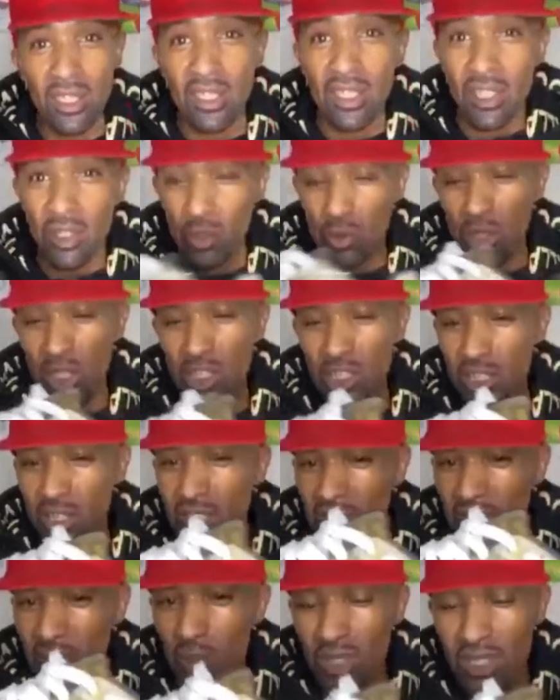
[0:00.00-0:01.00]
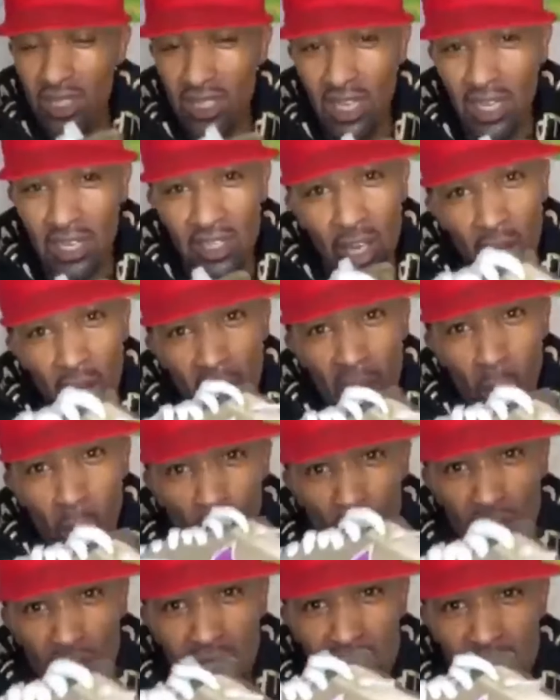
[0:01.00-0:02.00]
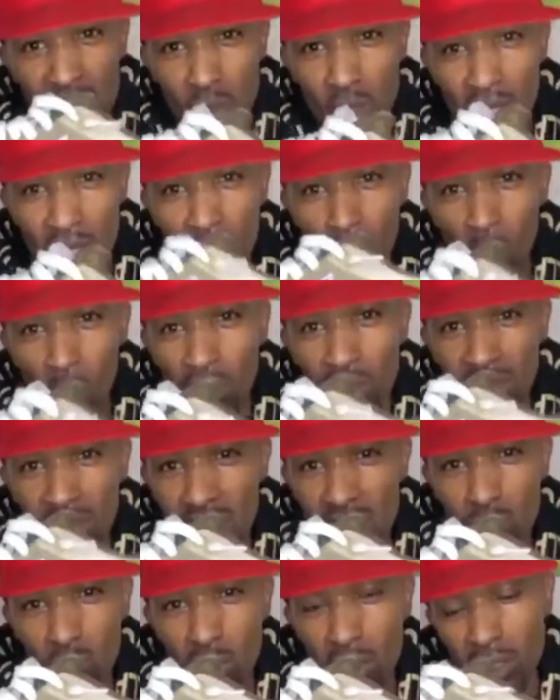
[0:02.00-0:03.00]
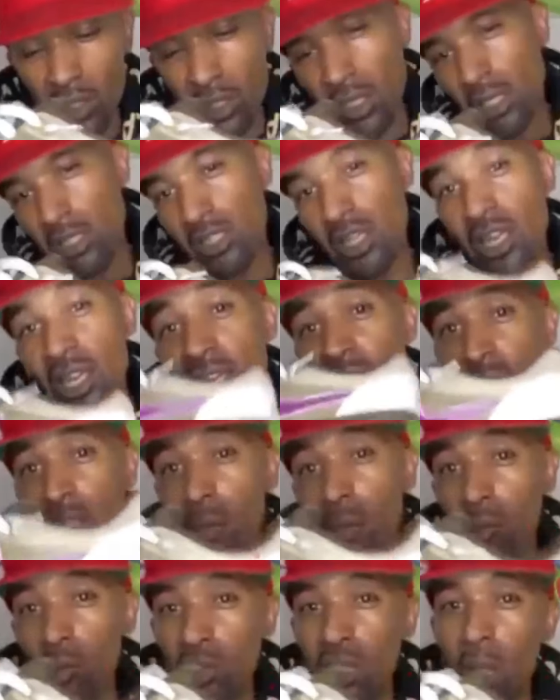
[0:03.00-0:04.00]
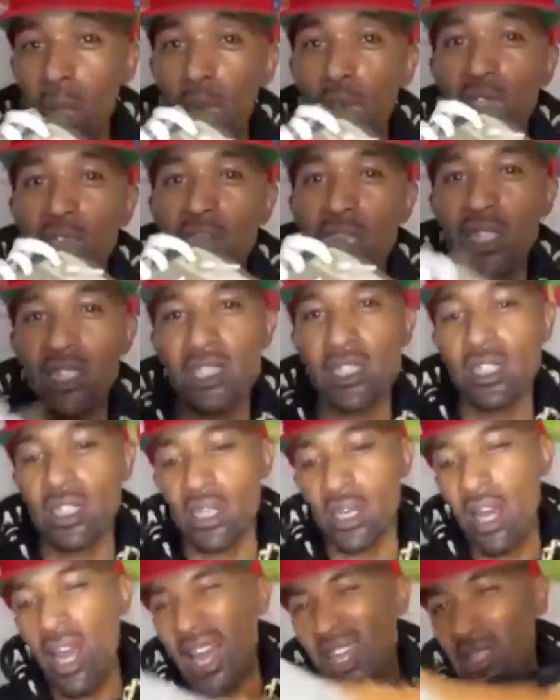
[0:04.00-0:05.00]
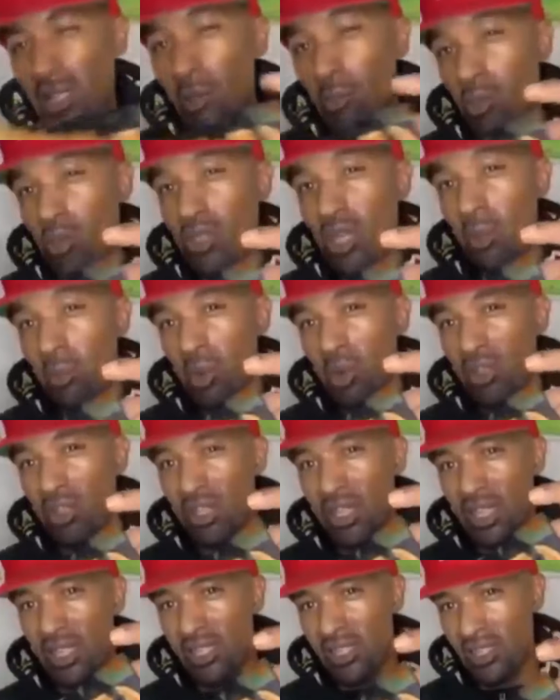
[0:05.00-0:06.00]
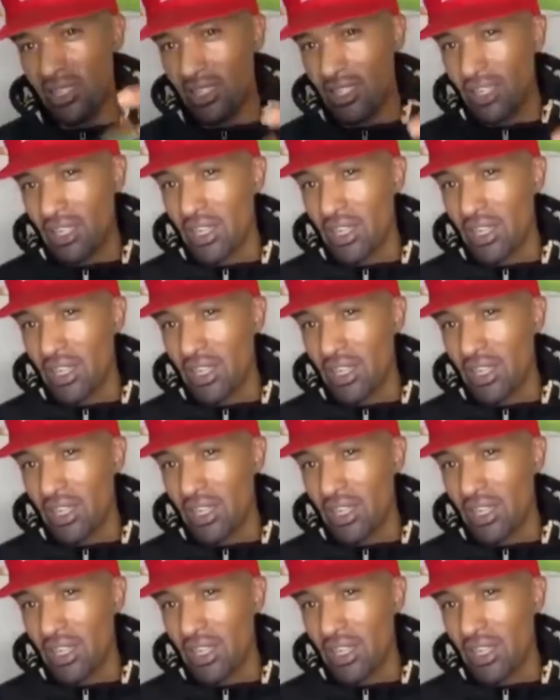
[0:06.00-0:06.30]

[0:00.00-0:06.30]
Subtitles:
Richard, he was saying, nah, I want this one. So he doubled up on this, I doubled up on this.